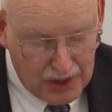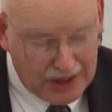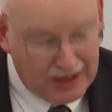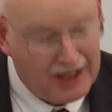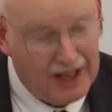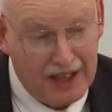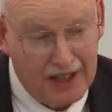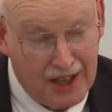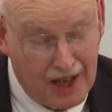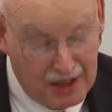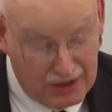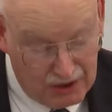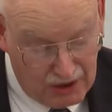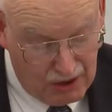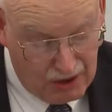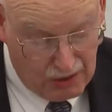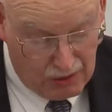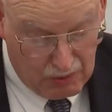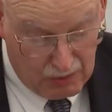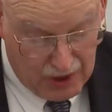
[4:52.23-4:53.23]
We cannot
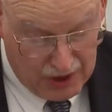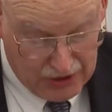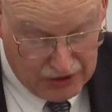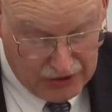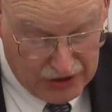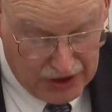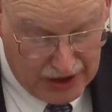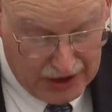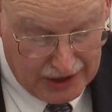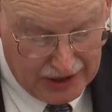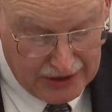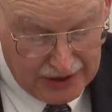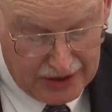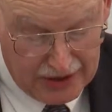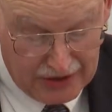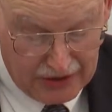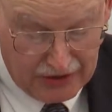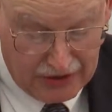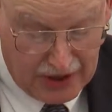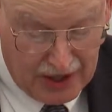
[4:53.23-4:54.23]
know what Jenny
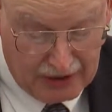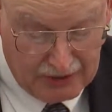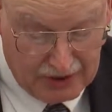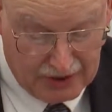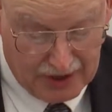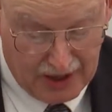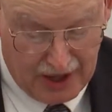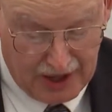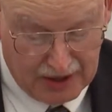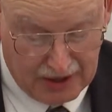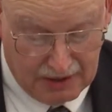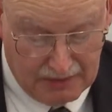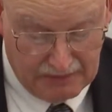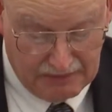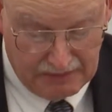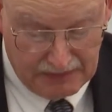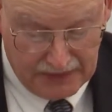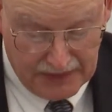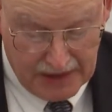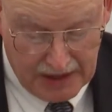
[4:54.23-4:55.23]
Lind sounded like,
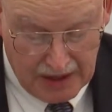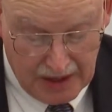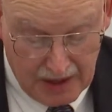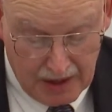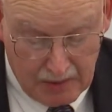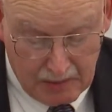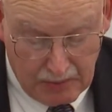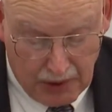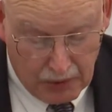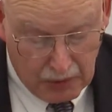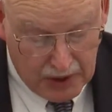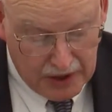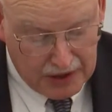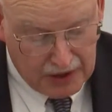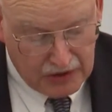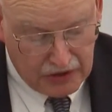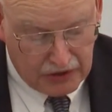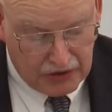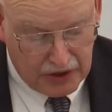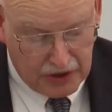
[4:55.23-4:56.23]
but we
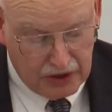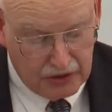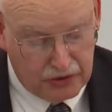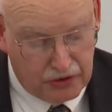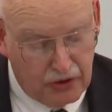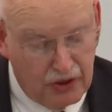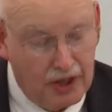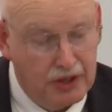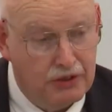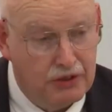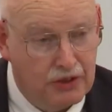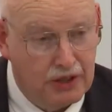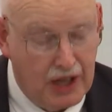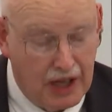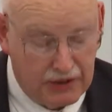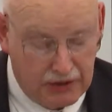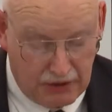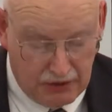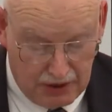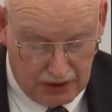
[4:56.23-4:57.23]
can still join
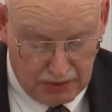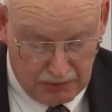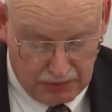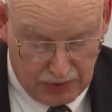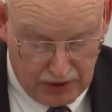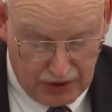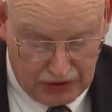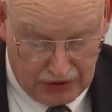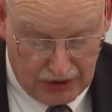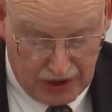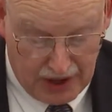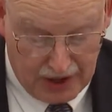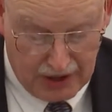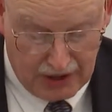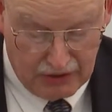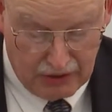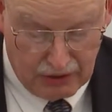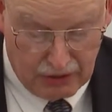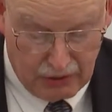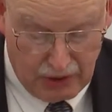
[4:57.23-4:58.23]
together in
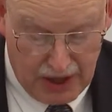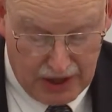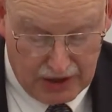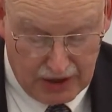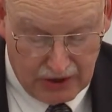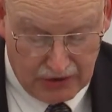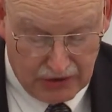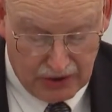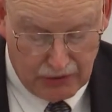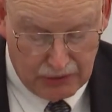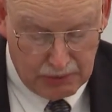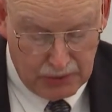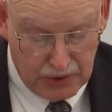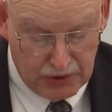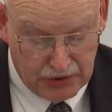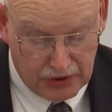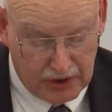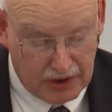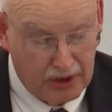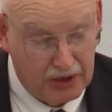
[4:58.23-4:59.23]
appreciating the greatness of
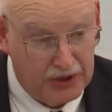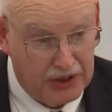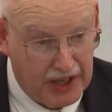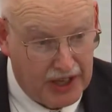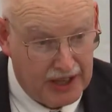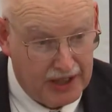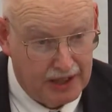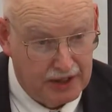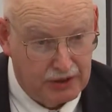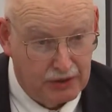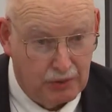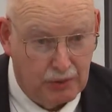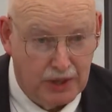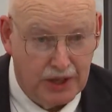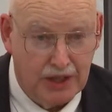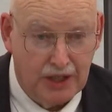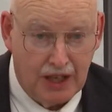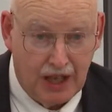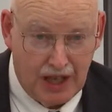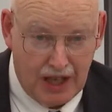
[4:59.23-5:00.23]
musical talent
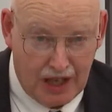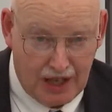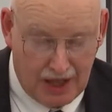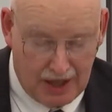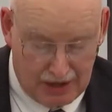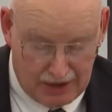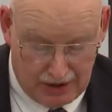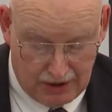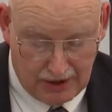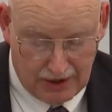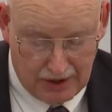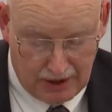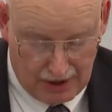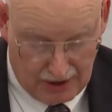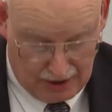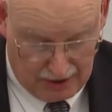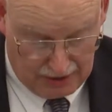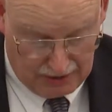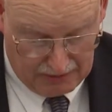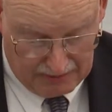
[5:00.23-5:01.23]
we can
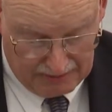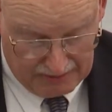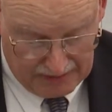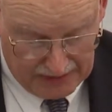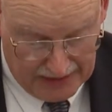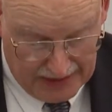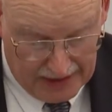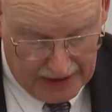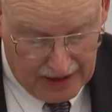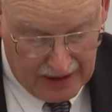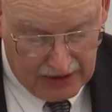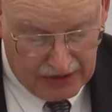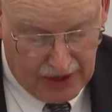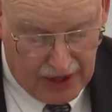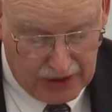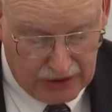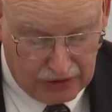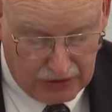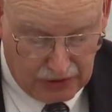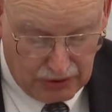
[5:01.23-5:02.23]
hear,
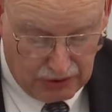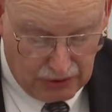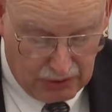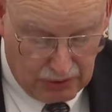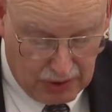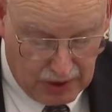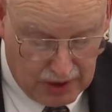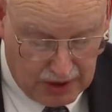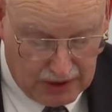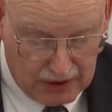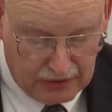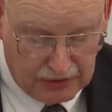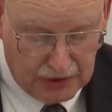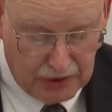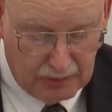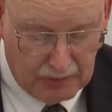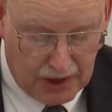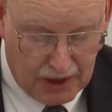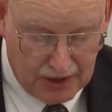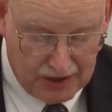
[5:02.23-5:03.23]
thanks to the work
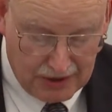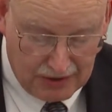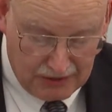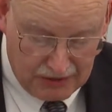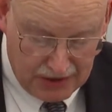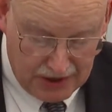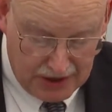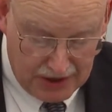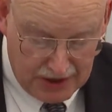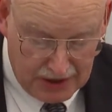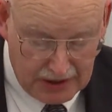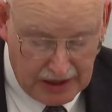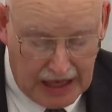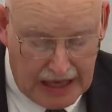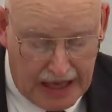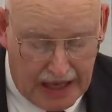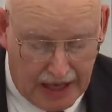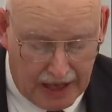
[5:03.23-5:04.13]
of de Martinville